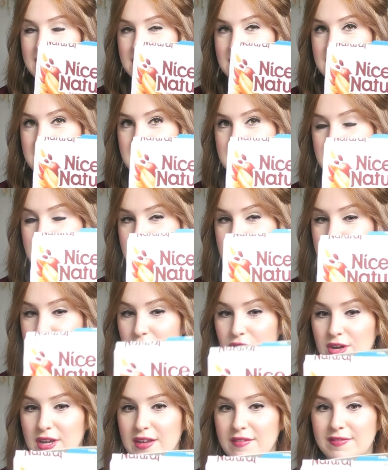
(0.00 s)
This is the
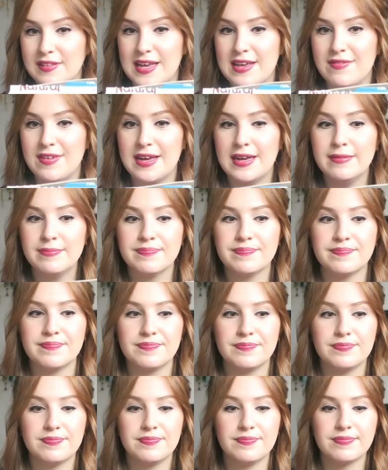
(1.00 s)
yogurt flavor.
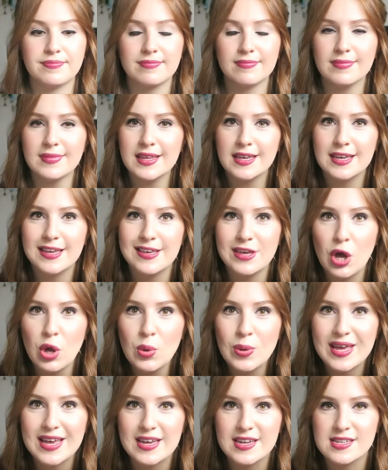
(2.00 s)

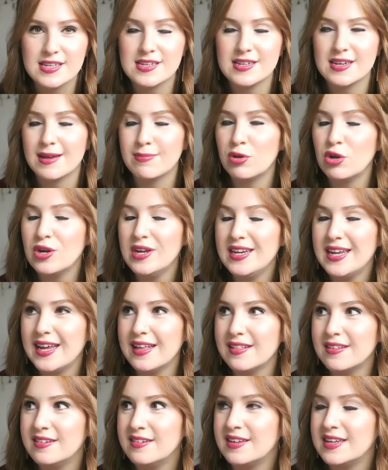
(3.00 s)
Yogurt. I'm not in
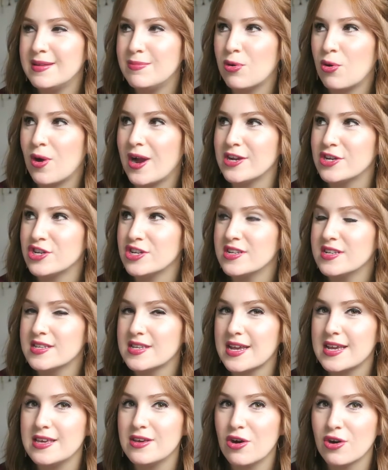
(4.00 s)
England anymore. I shouldn't
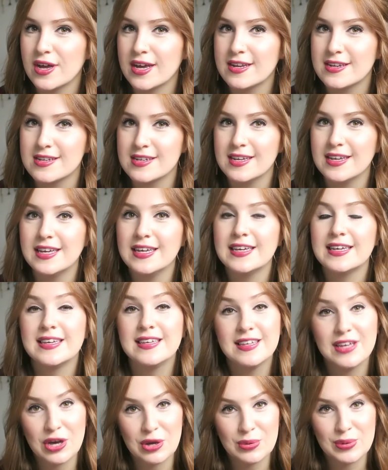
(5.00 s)
say yogurt.
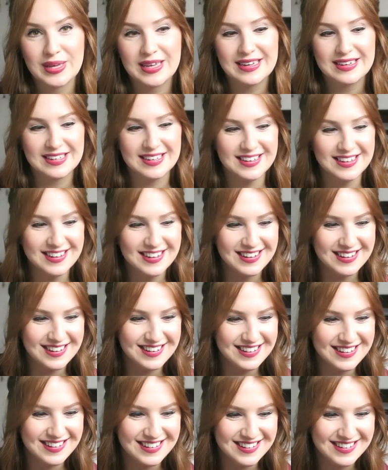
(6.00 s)
Yogurt.
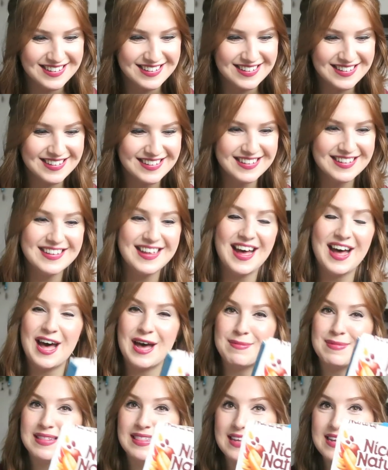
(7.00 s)

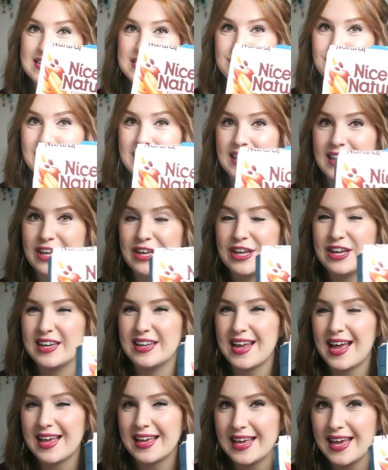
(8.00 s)
And these are really
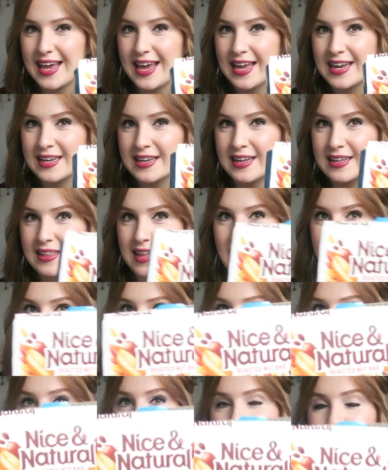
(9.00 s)
good. Again,
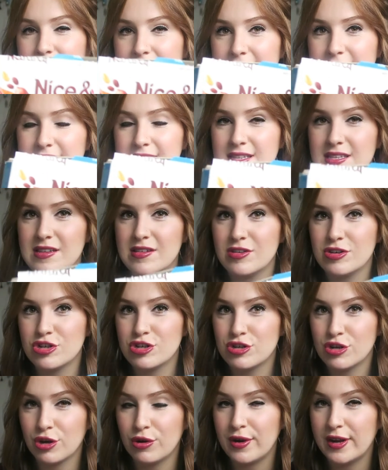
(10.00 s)
like a less
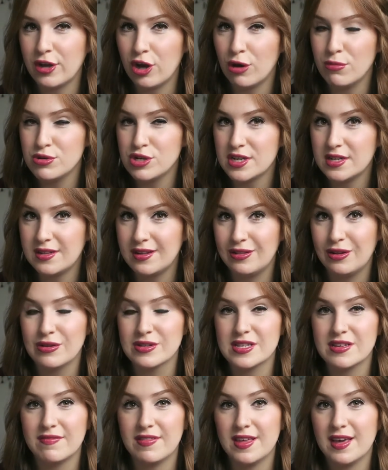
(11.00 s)
sugary option than
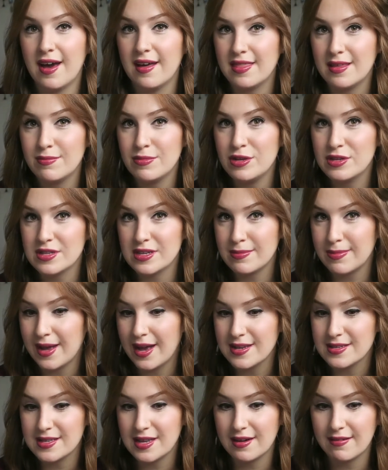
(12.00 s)
lots of the other muesli
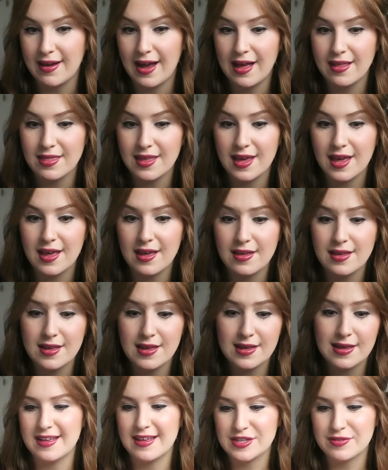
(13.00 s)
bars that are out there.
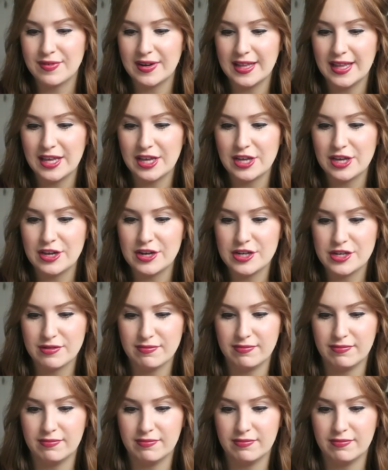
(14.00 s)
It's really good.